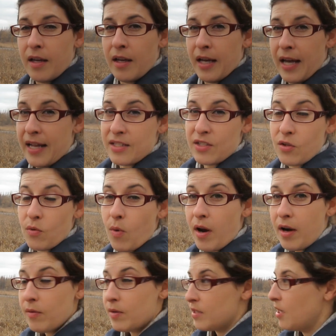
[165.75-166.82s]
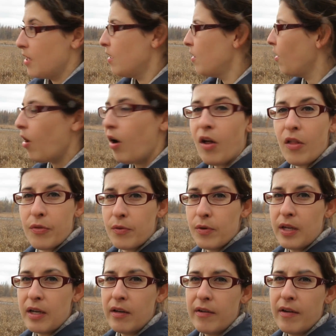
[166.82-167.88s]
And so the water was all through
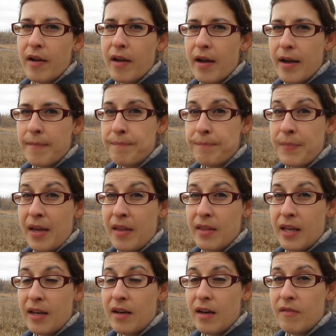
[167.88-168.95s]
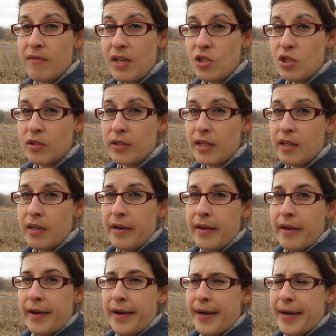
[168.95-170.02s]
here, and then eventually,
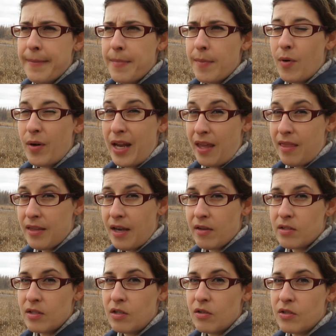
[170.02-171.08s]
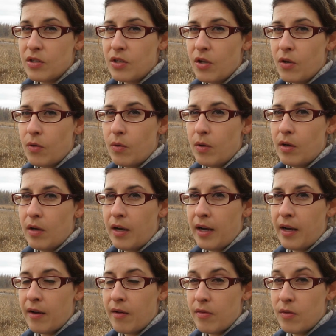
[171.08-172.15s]
um, about eight thousand years ago,
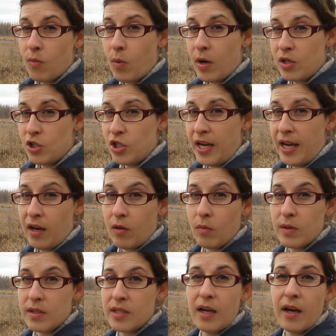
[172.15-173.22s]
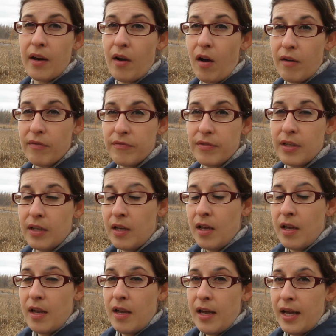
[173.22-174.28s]
uh, the one channel was cut off.
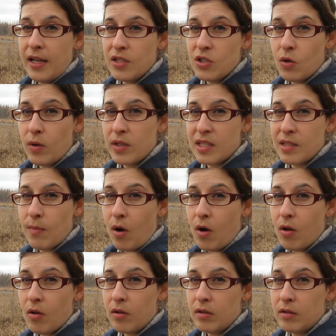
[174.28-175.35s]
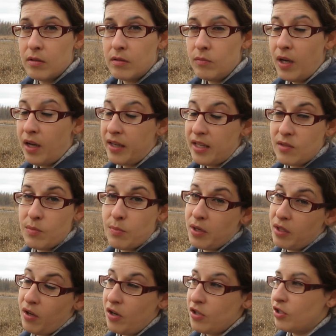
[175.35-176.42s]
And so a small, well, I guess it was a pretty
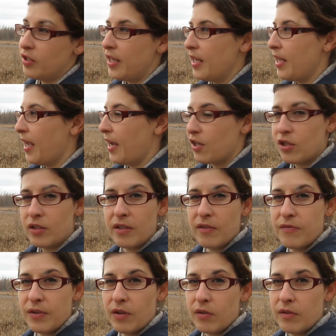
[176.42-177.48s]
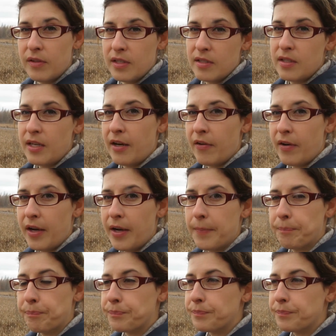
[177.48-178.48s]
large lake actually, filled this area.